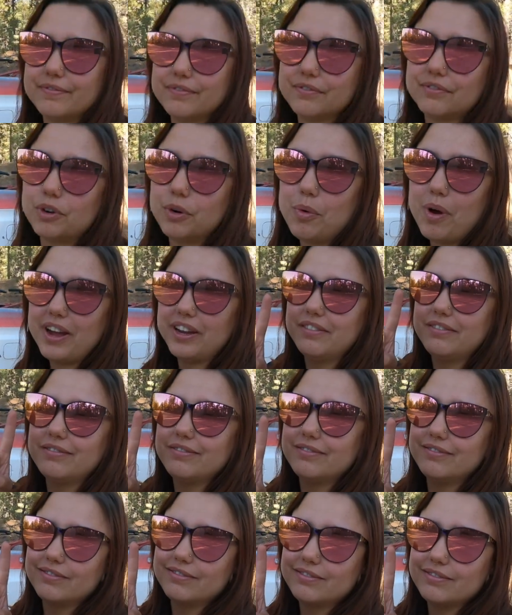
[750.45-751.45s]
For one,
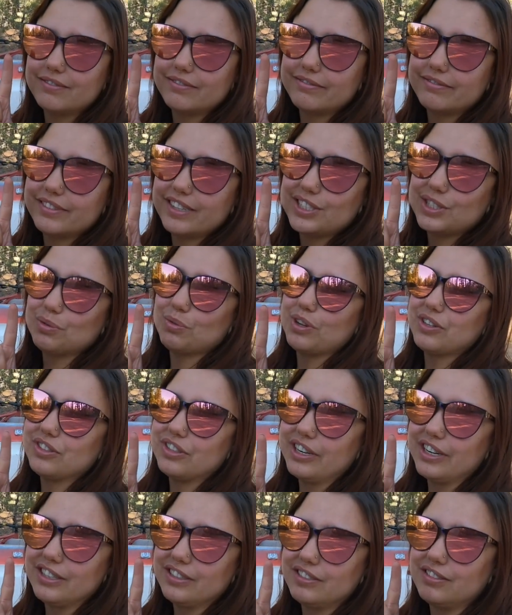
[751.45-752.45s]
this is a
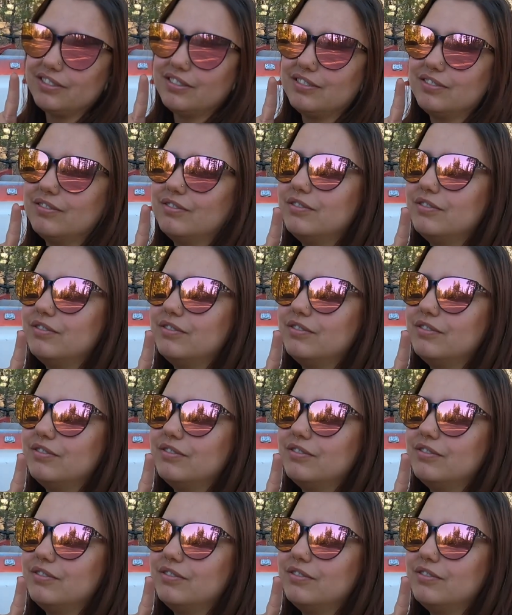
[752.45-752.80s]
wilderness.